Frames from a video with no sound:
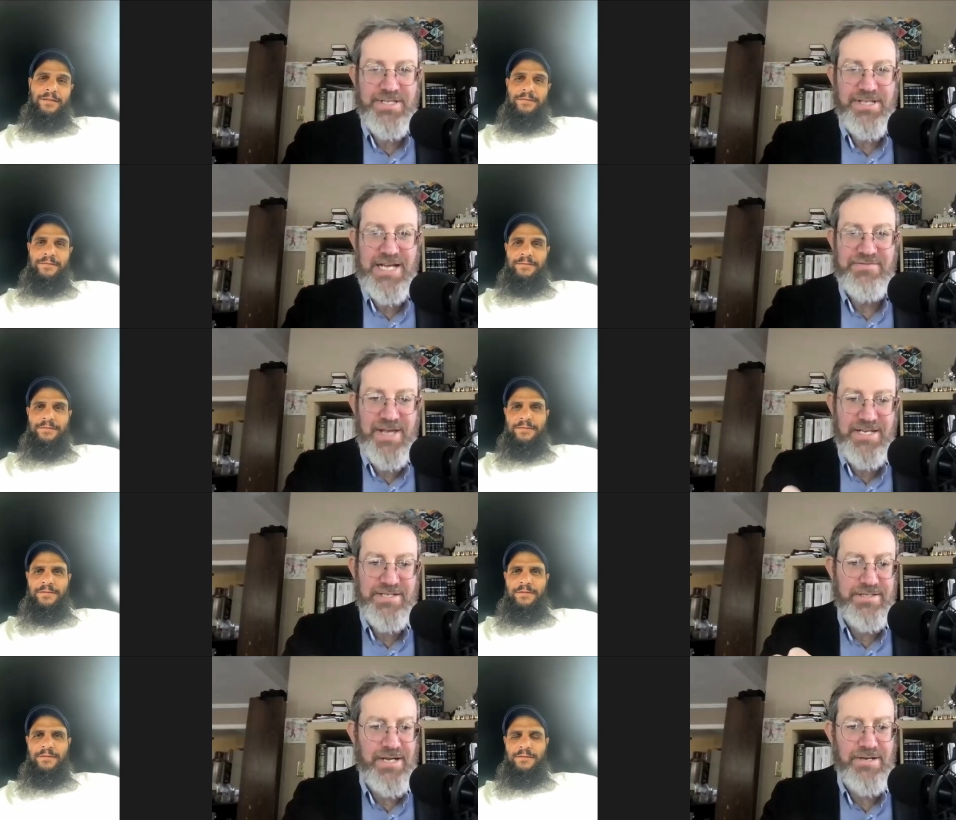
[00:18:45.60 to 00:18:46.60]
Speaker 1: into Las Vegas
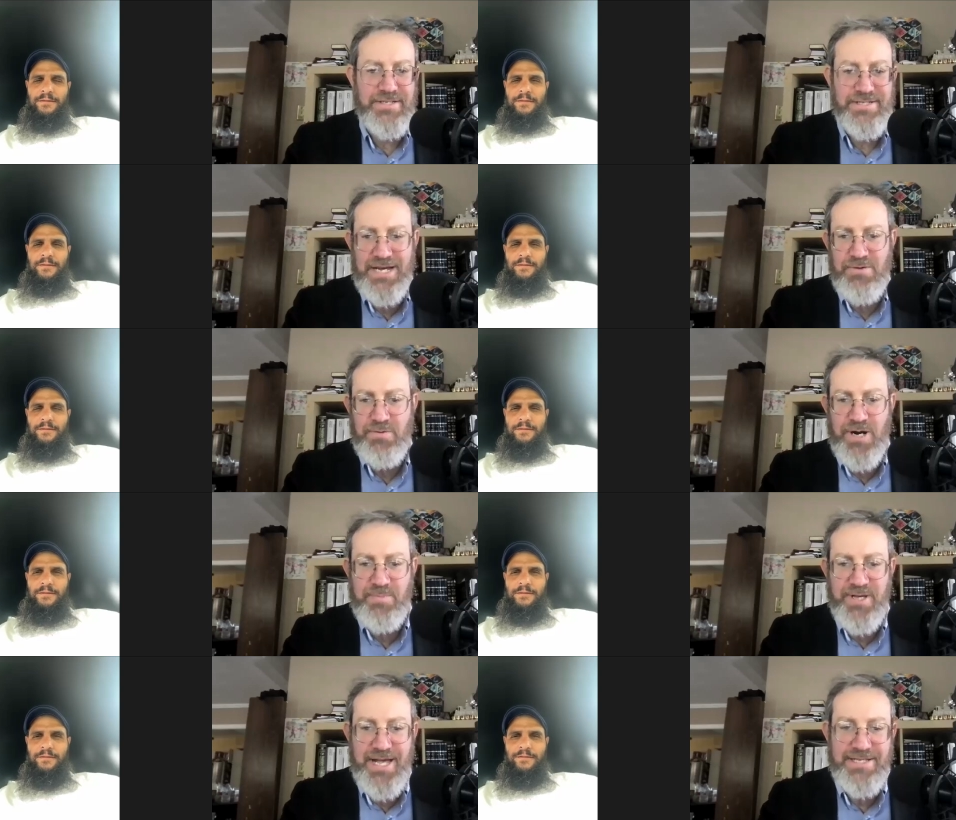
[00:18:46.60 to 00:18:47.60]
just to understand what we're up
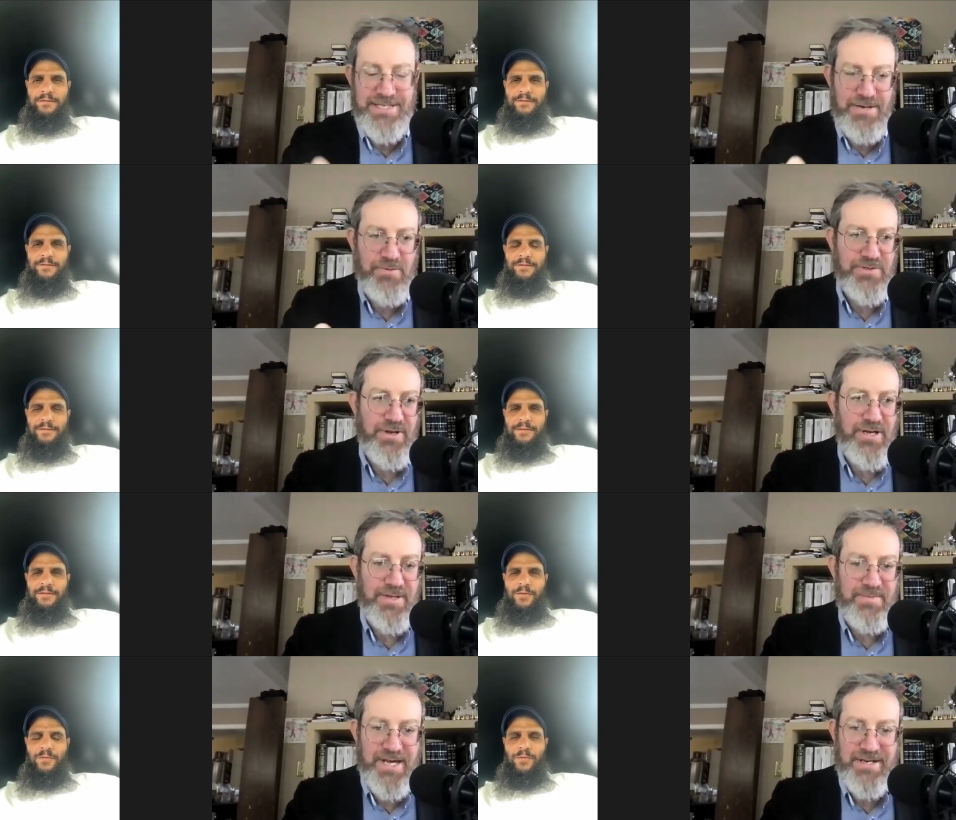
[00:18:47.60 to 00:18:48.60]
against, and then we'll talk
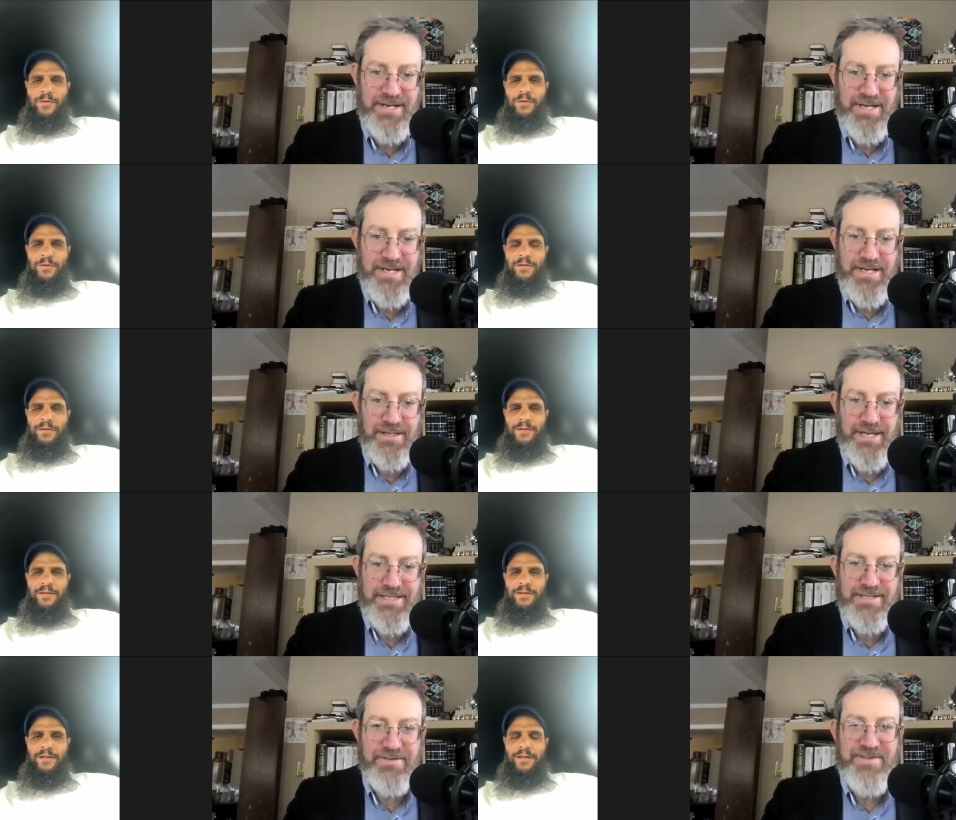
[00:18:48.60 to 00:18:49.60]
about uh, like
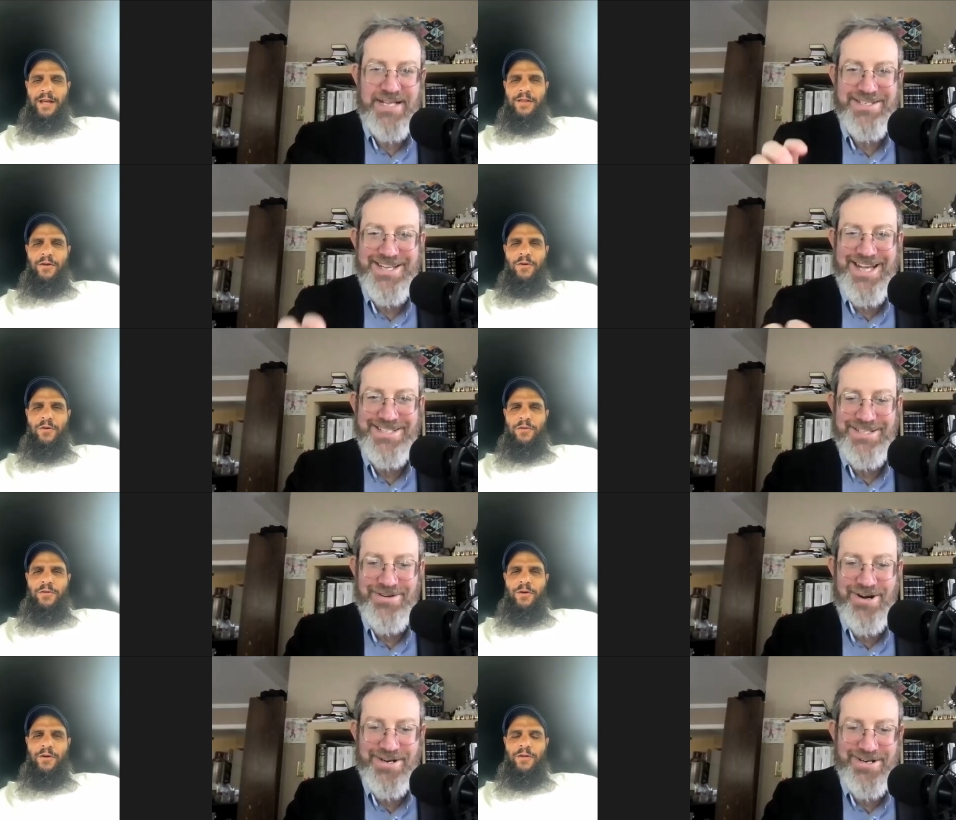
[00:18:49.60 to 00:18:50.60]
the defense yeah, the against whole, the
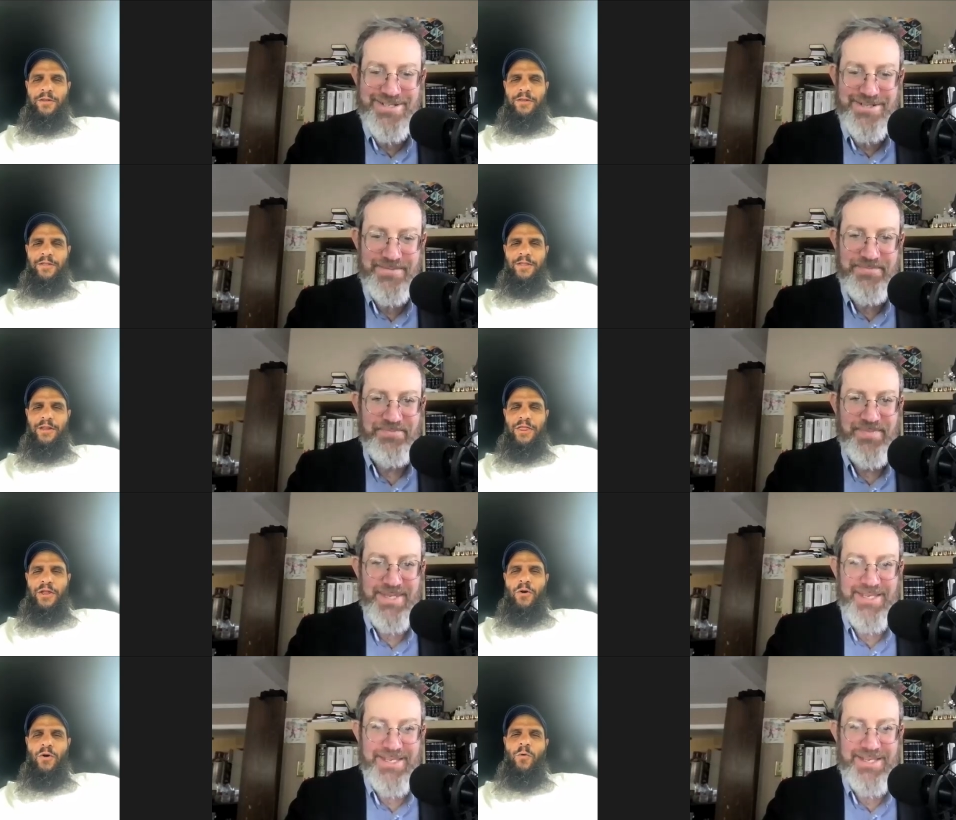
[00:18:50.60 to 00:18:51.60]
dark the, arts.
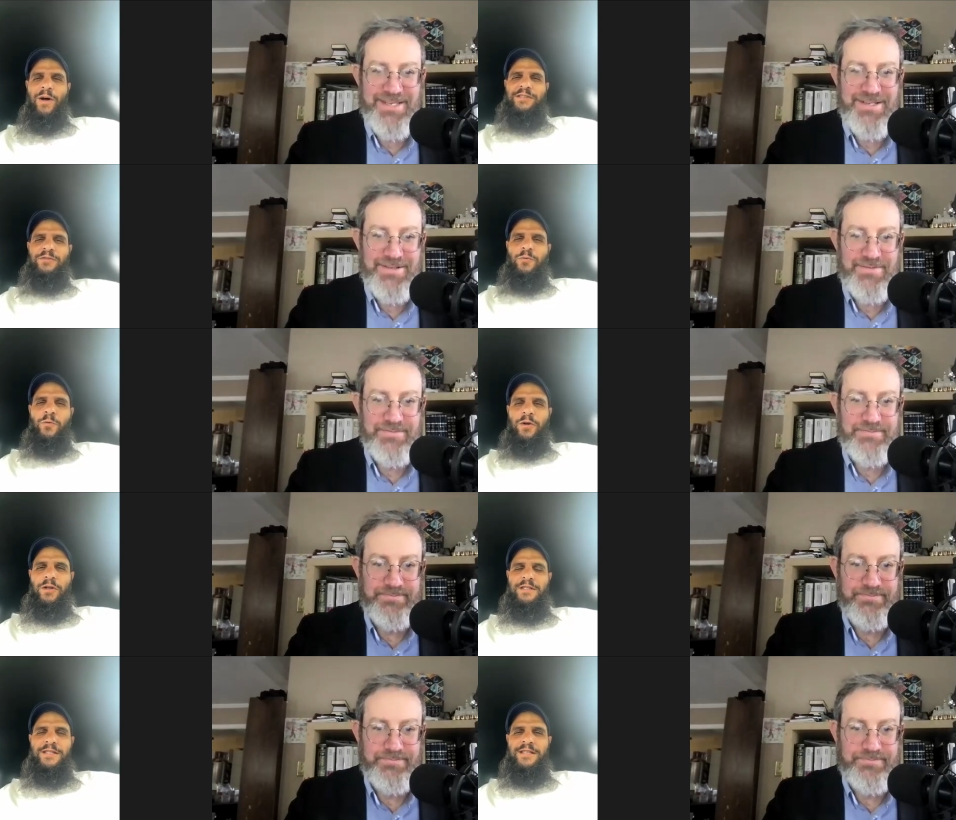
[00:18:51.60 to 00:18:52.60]
The
Speaker 2: whole Western
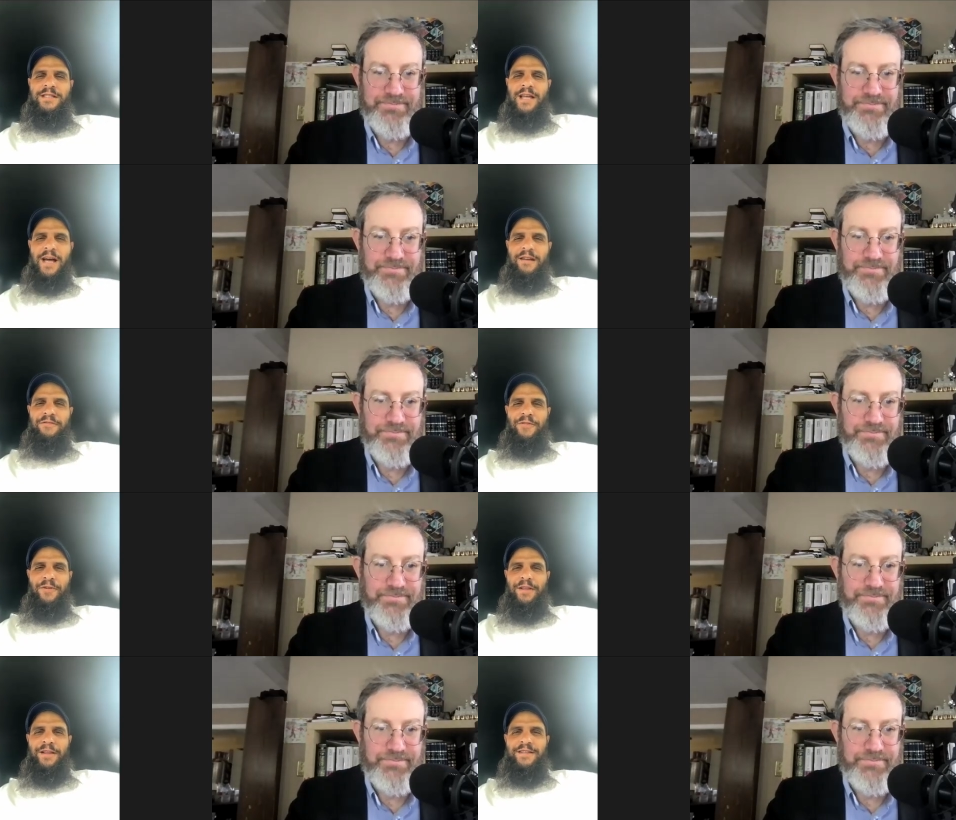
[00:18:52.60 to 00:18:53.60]
world is designed
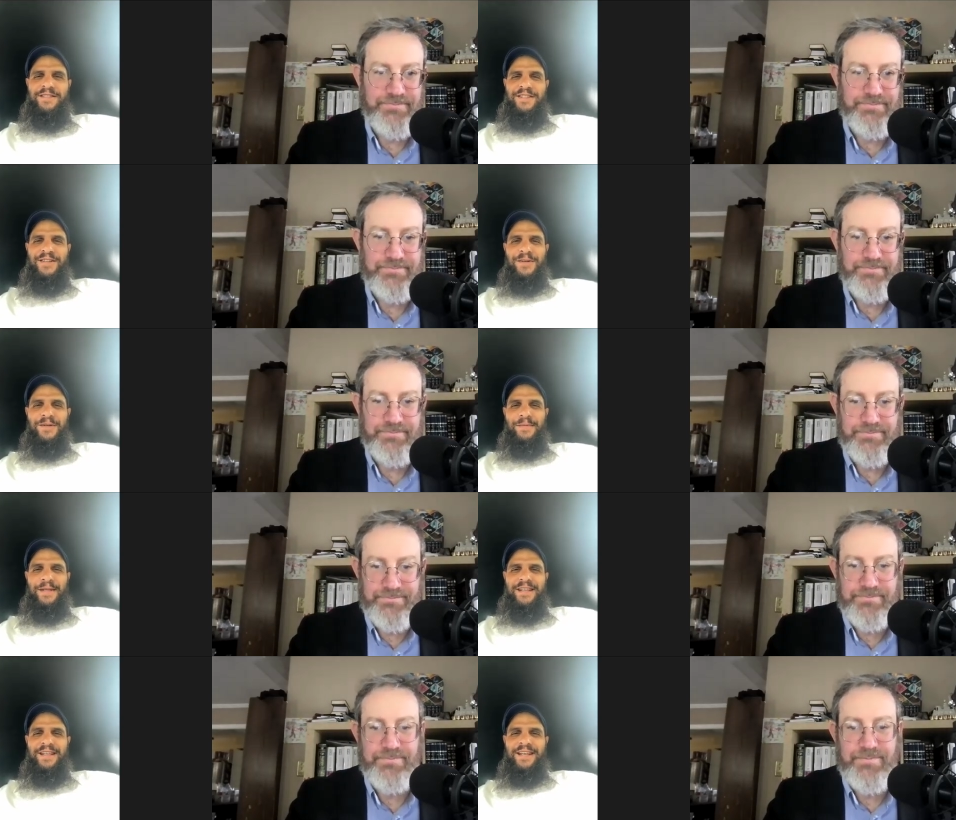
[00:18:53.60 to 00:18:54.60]
for this. You know what I
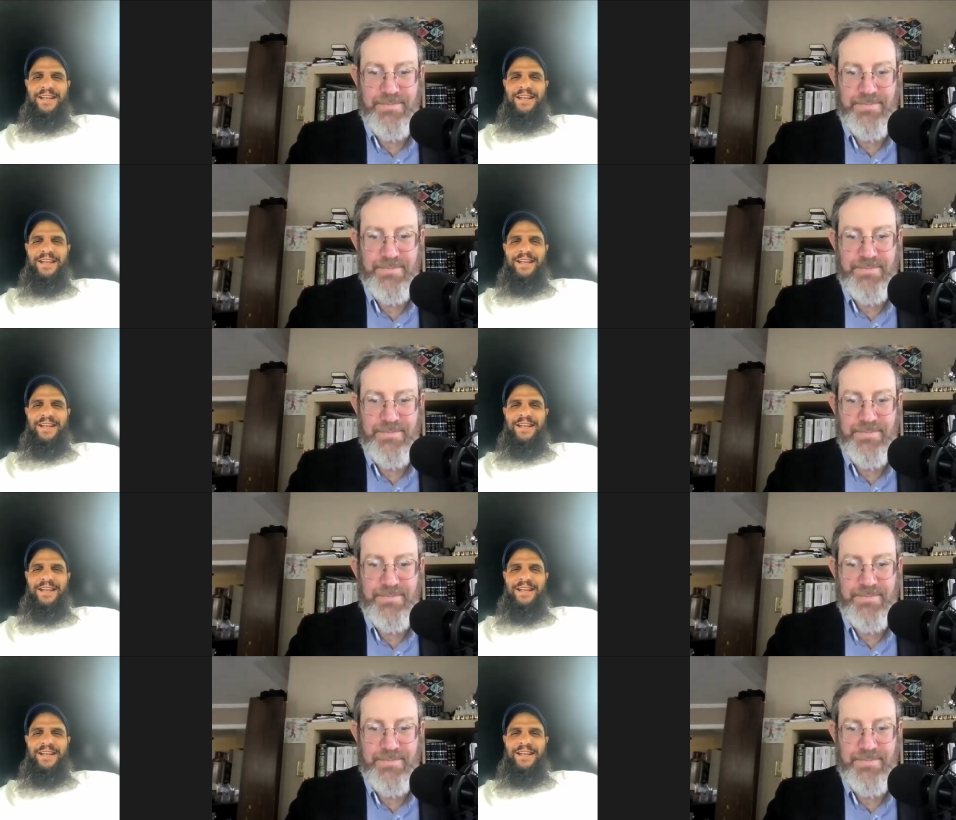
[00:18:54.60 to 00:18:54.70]
mean?